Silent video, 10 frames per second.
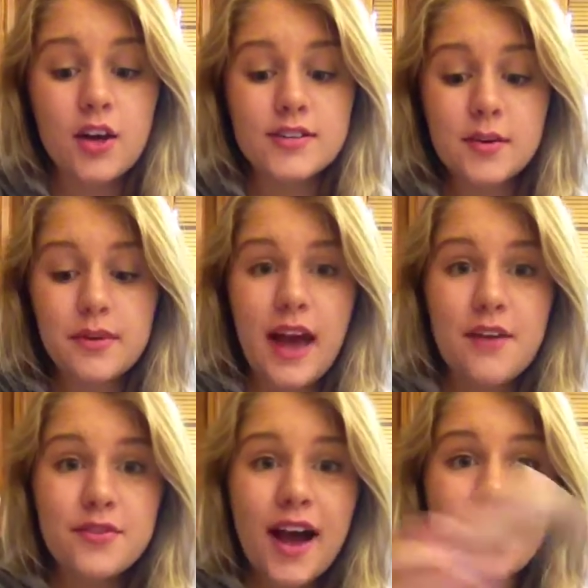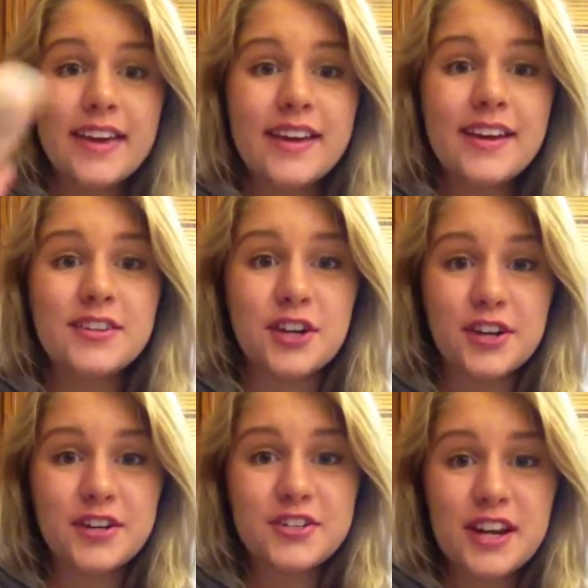So whenever I can get a
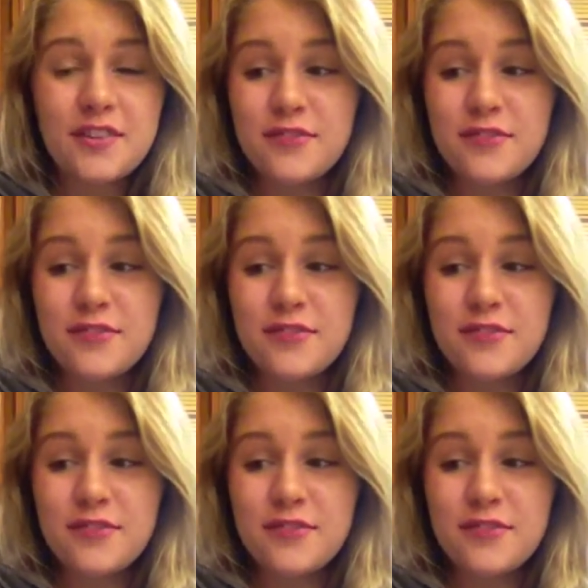darker shade of